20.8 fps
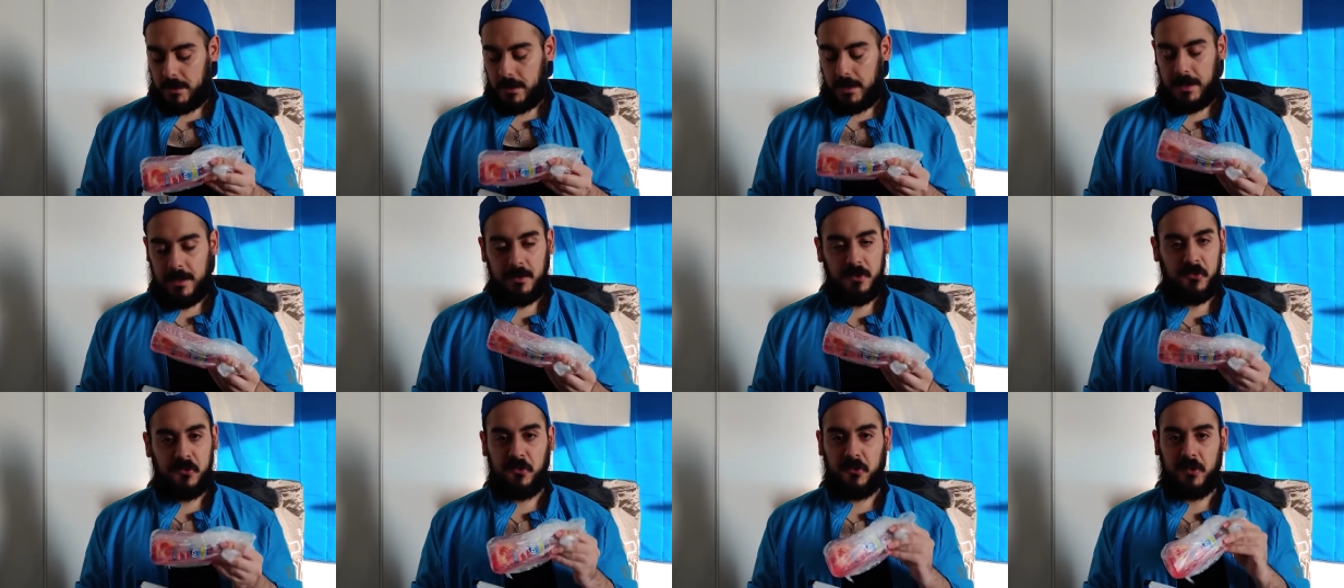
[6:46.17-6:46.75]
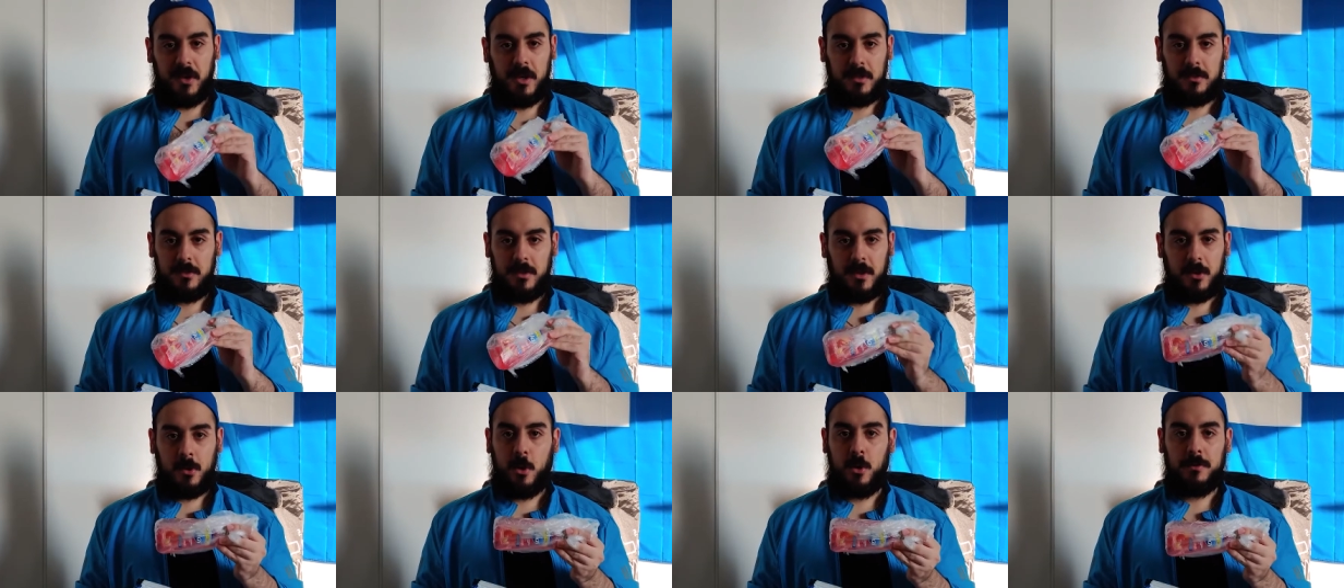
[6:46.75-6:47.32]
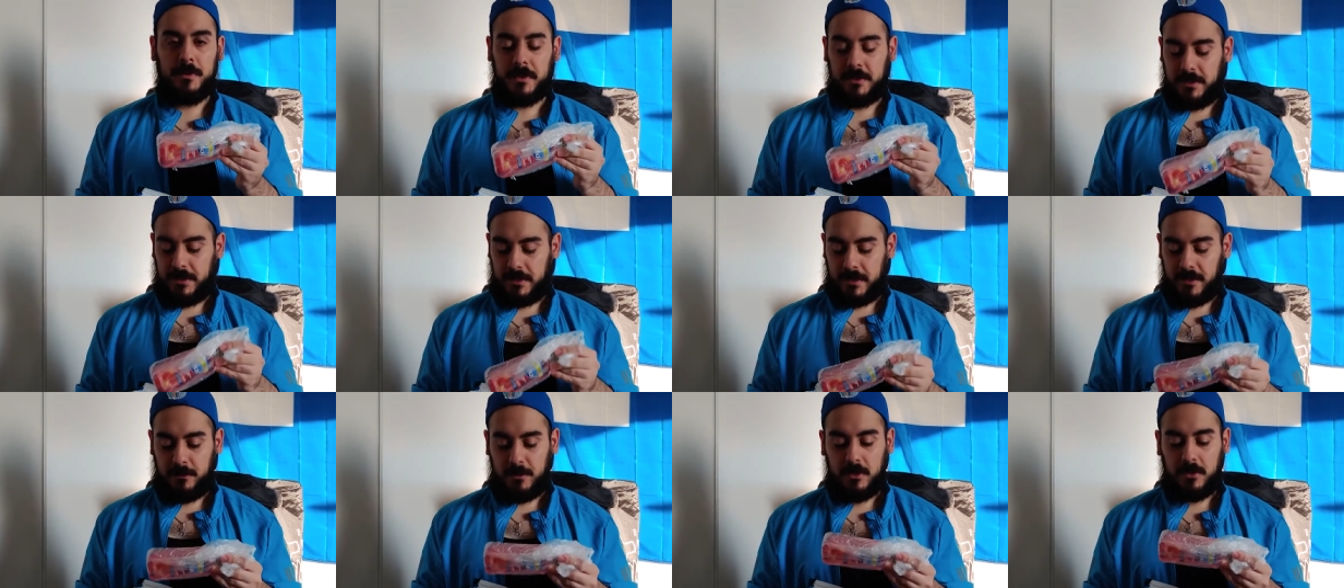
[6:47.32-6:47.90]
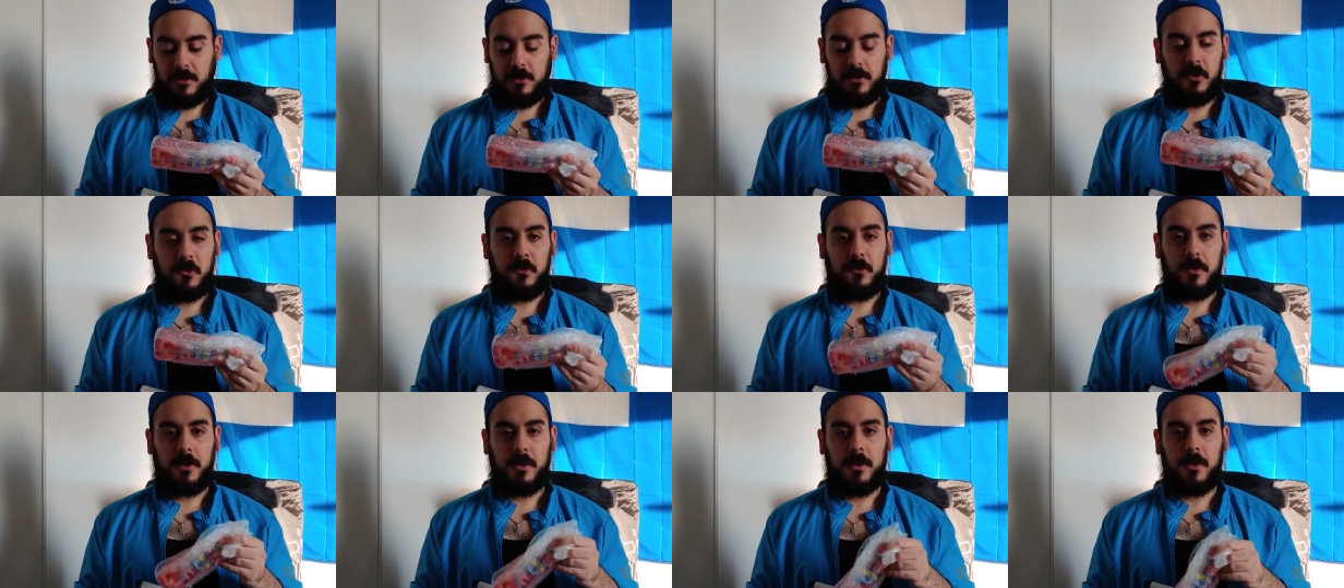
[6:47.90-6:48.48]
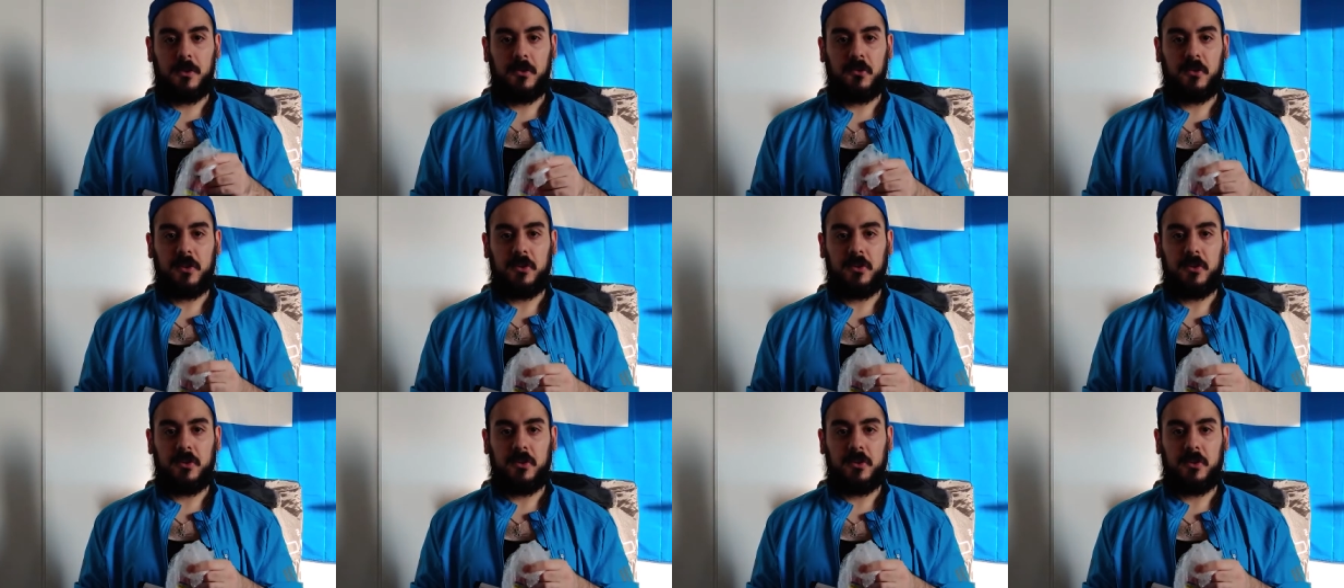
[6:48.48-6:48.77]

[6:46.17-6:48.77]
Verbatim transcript: And this is not a COVID thing, I've been doing this for years.